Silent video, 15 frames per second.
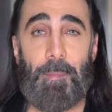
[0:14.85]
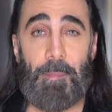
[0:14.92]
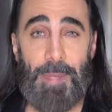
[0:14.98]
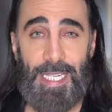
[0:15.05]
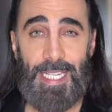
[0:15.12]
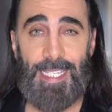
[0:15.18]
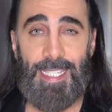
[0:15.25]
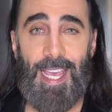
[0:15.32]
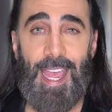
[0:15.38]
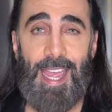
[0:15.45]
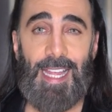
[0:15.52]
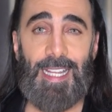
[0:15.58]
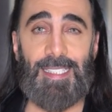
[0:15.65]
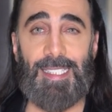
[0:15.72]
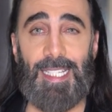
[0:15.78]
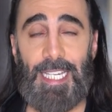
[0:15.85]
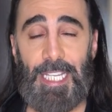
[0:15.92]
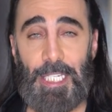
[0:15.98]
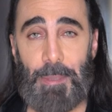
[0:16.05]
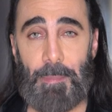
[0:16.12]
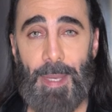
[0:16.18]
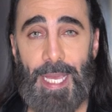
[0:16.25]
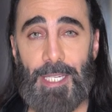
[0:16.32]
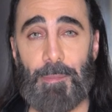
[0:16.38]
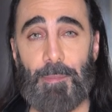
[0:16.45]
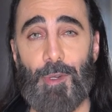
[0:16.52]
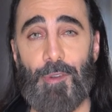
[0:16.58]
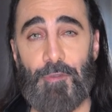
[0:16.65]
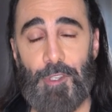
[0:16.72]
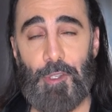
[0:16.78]
BDK is an independent
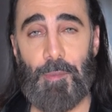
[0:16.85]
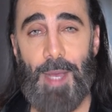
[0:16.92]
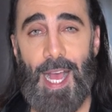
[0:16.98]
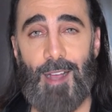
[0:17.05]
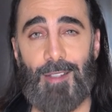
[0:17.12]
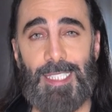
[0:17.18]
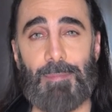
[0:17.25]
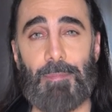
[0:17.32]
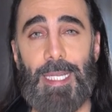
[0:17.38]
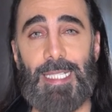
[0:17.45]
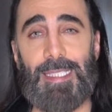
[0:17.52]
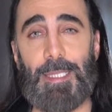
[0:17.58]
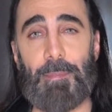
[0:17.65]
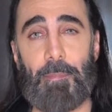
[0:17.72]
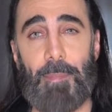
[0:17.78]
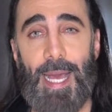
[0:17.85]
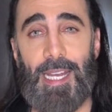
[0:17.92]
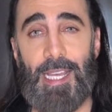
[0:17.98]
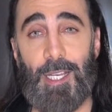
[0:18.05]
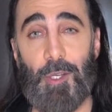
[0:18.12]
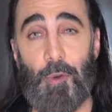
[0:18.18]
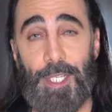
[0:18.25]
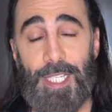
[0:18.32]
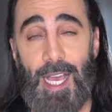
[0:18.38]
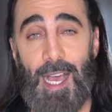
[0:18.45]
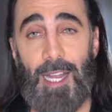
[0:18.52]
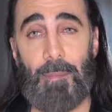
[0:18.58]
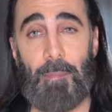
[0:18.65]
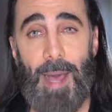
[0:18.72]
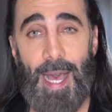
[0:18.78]
perfume house based in Palais
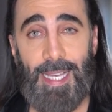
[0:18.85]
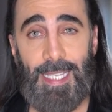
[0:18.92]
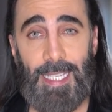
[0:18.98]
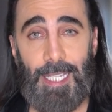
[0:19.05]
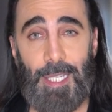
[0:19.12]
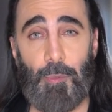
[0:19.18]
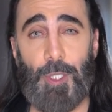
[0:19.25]
Royal, Paris,